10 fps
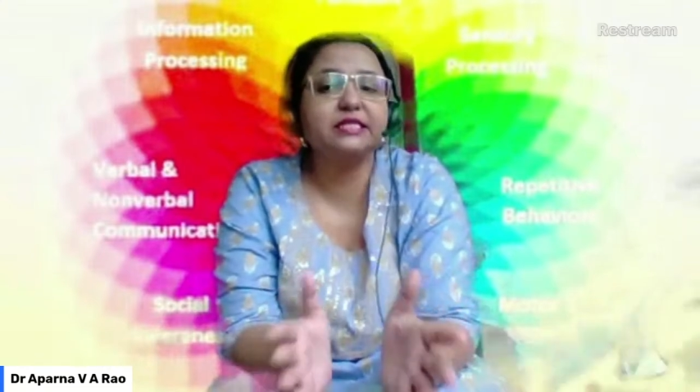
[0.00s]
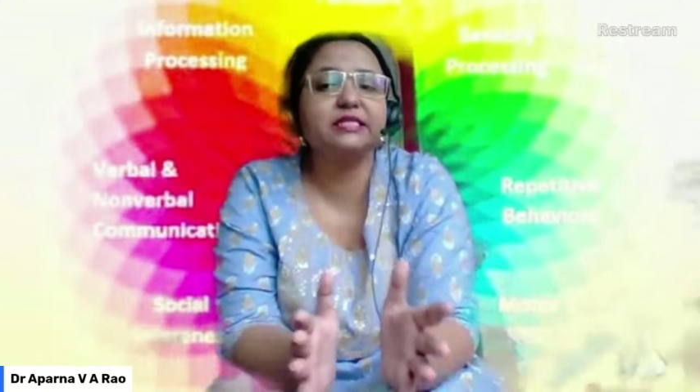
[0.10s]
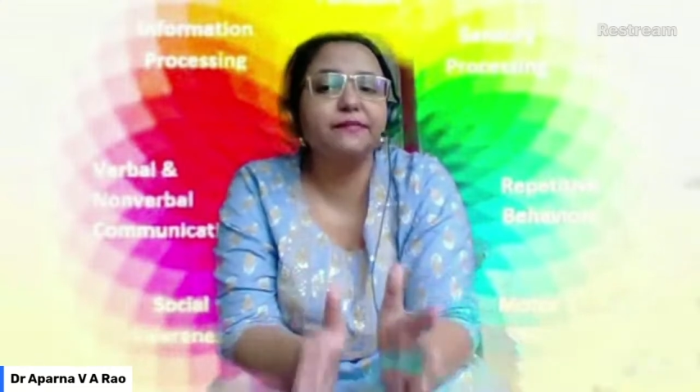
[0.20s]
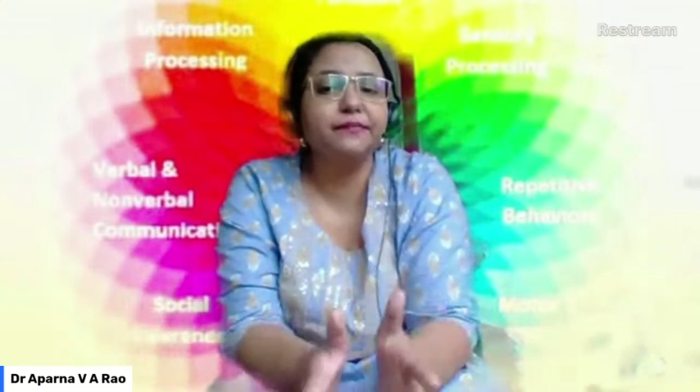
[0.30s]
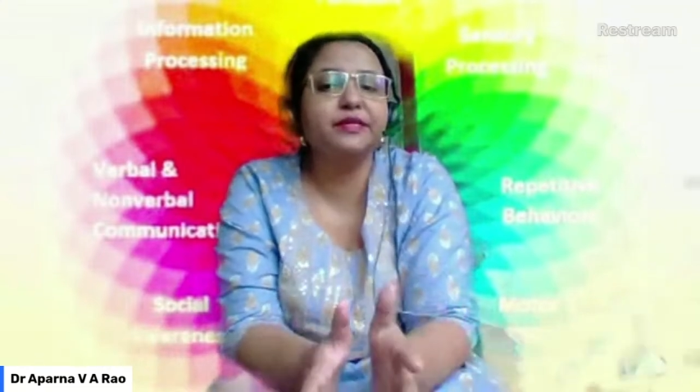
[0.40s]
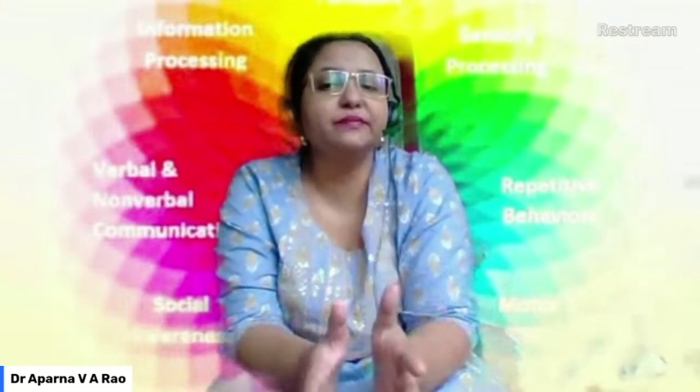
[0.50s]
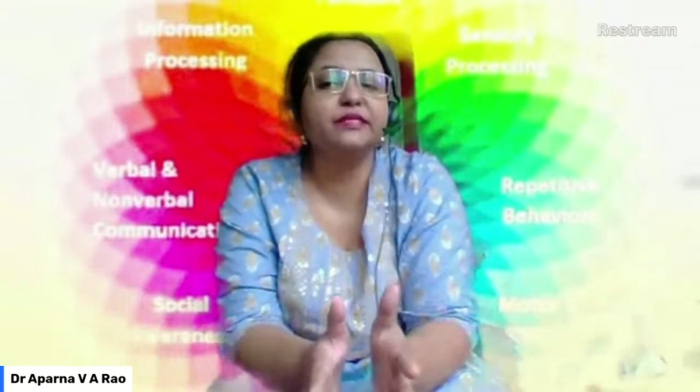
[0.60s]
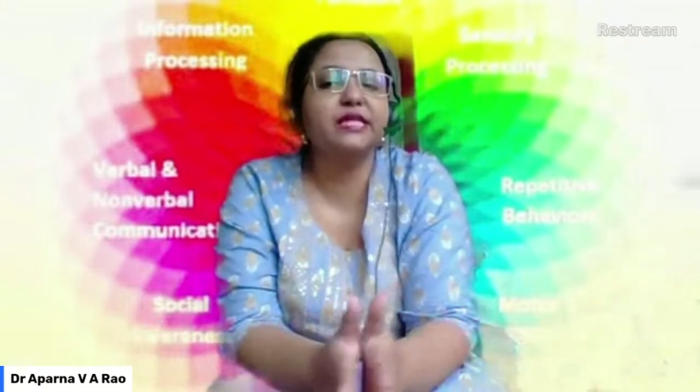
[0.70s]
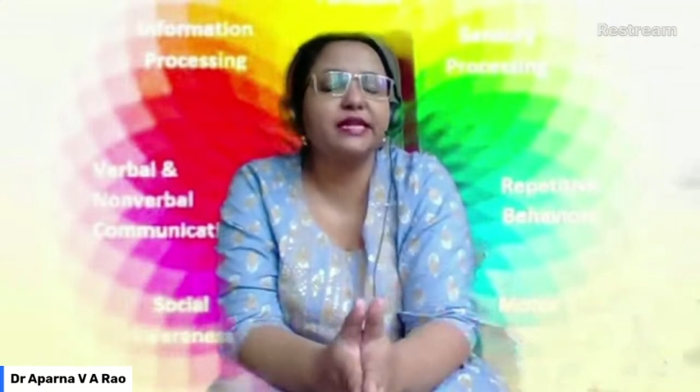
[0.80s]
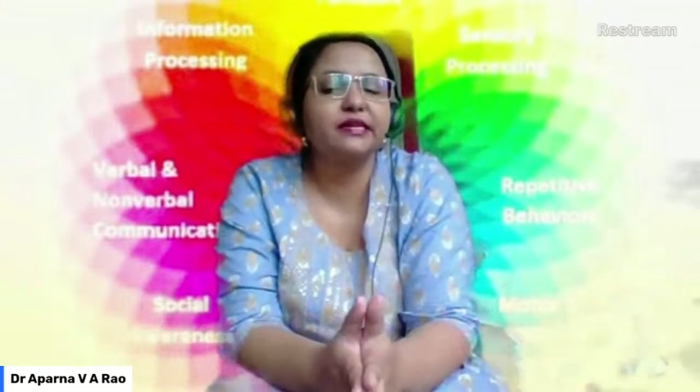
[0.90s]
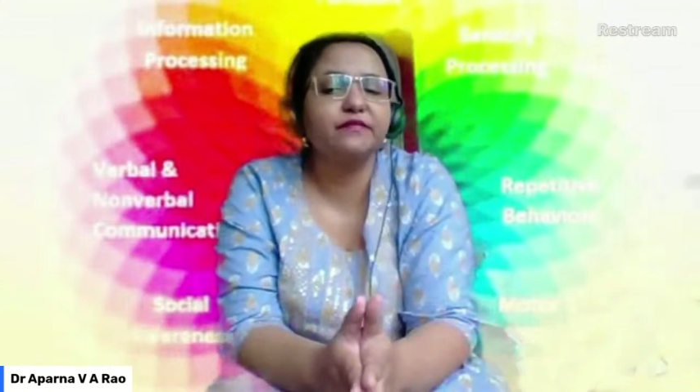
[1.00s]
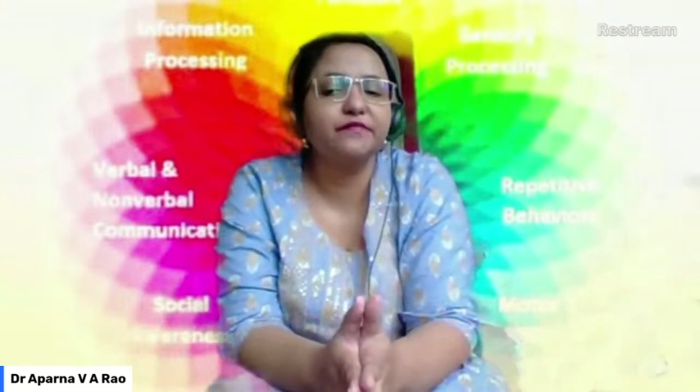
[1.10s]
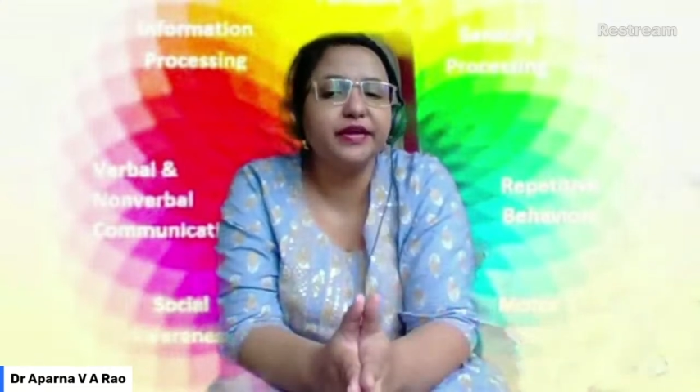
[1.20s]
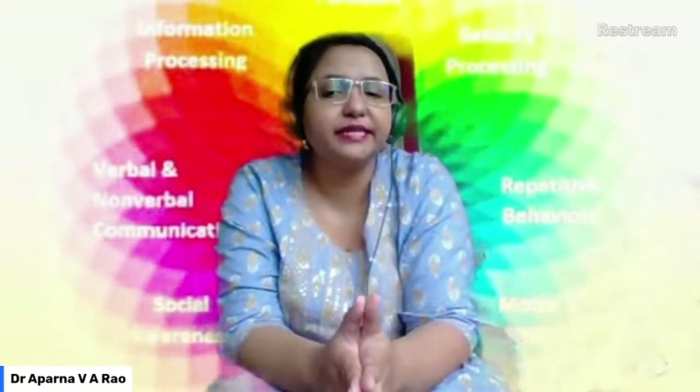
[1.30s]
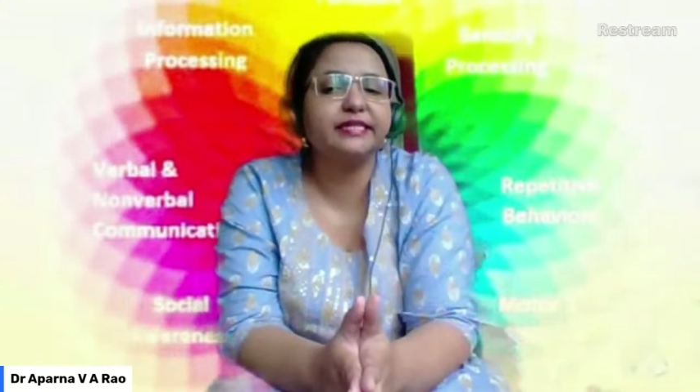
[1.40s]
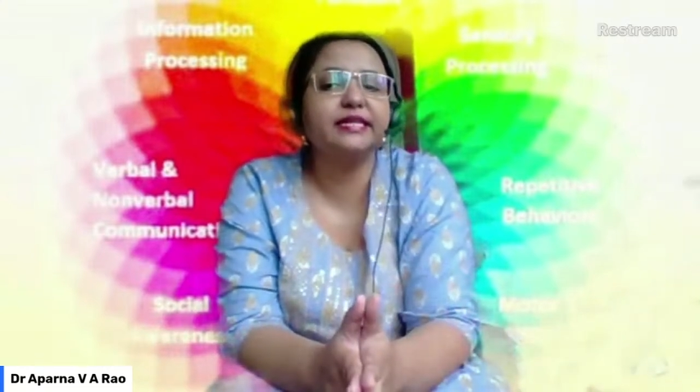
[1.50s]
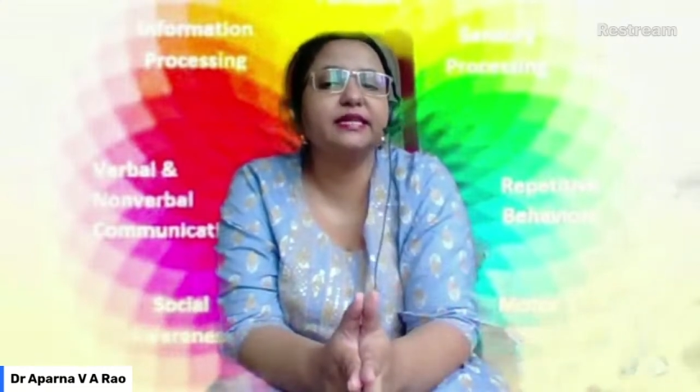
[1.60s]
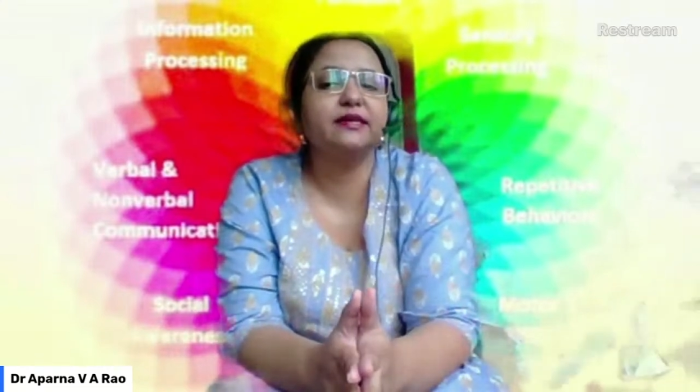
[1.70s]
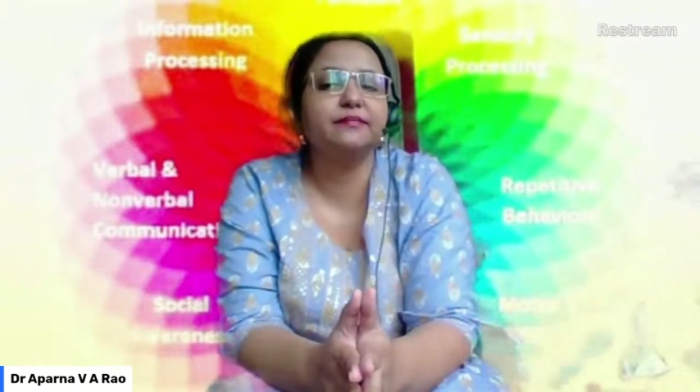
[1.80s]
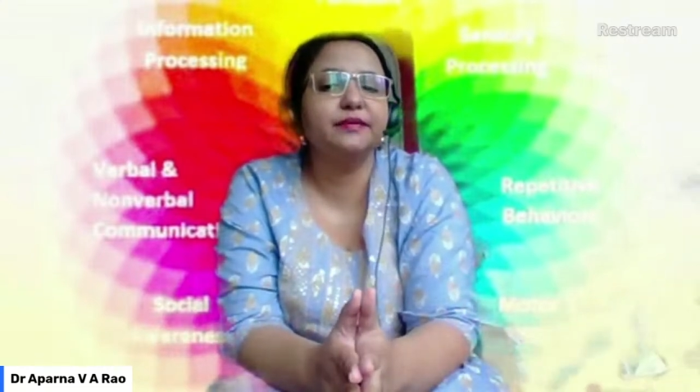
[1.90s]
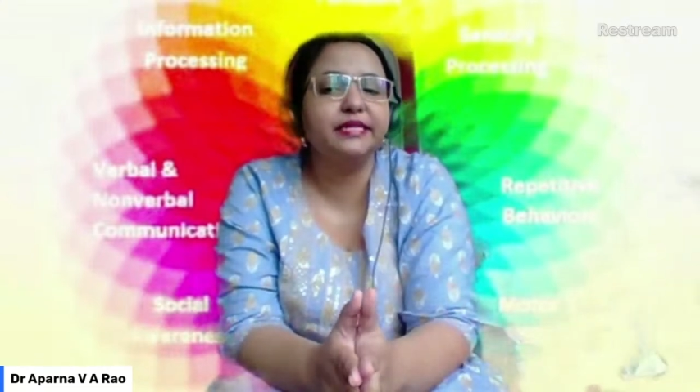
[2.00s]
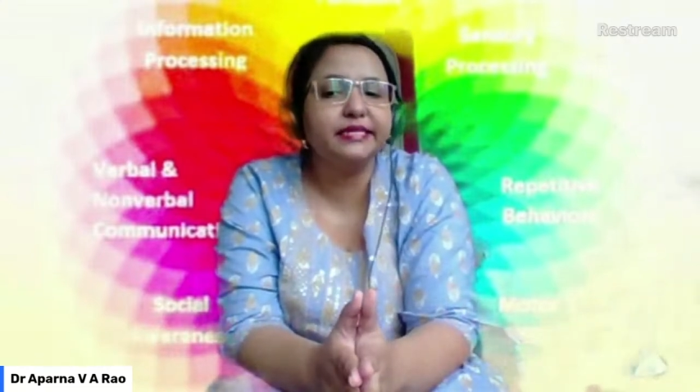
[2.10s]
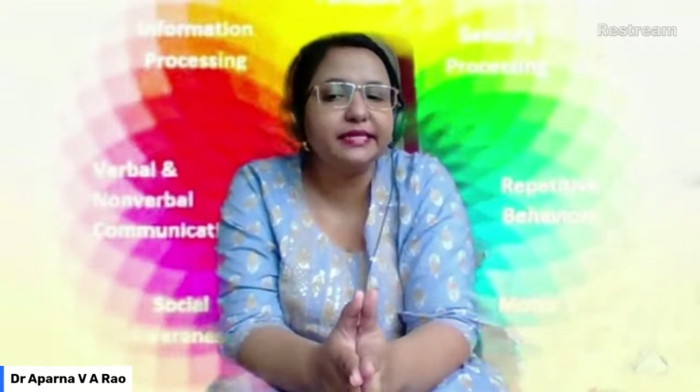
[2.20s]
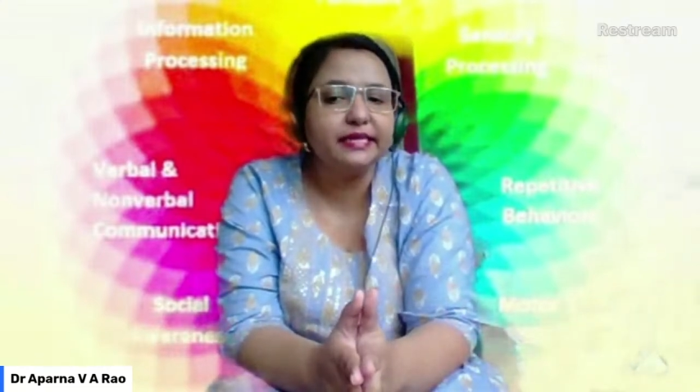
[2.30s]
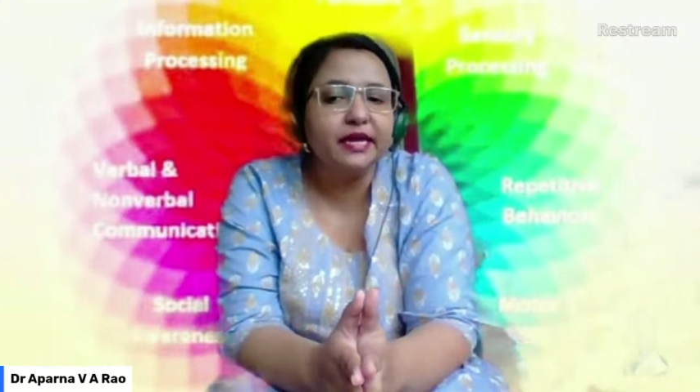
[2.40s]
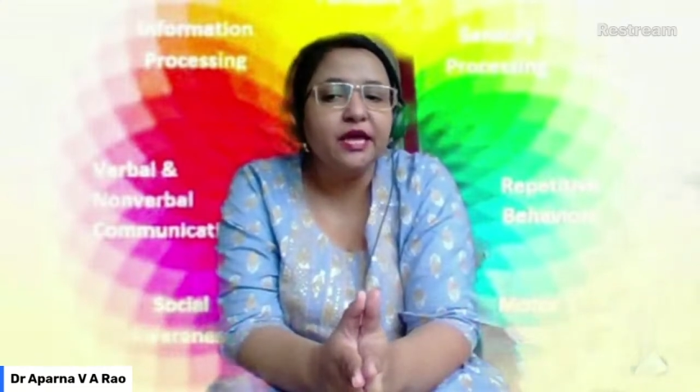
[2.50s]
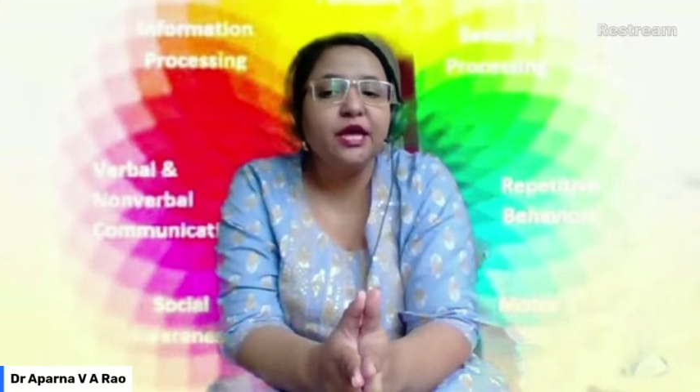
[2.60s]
symptoms that affect their ability,